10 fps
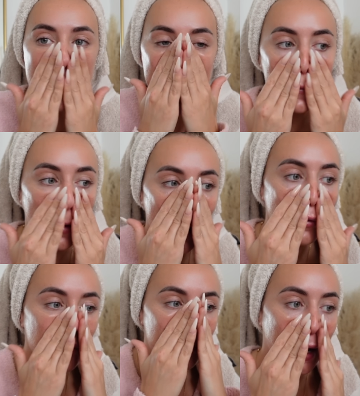as
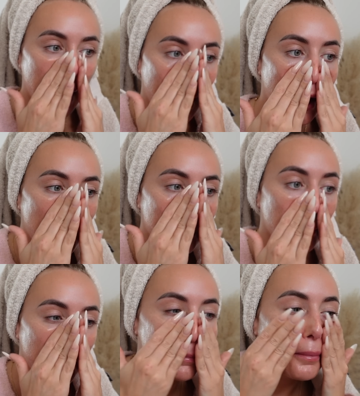well for makeup,
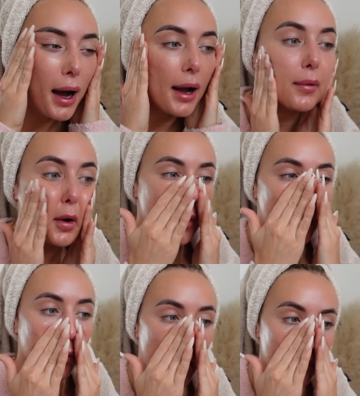but I will
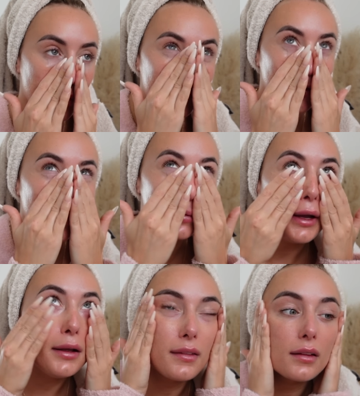put primer on top of
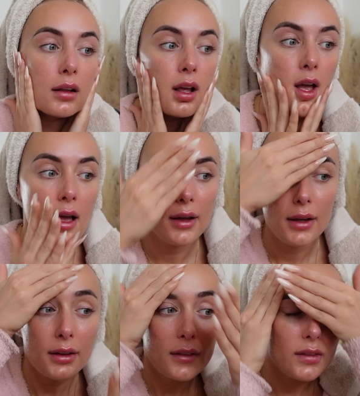this
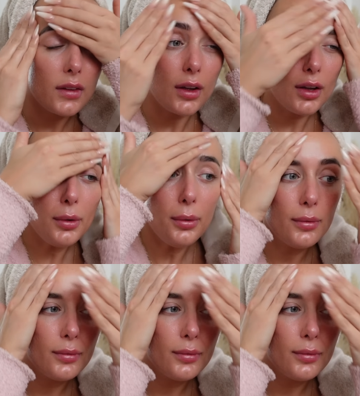too.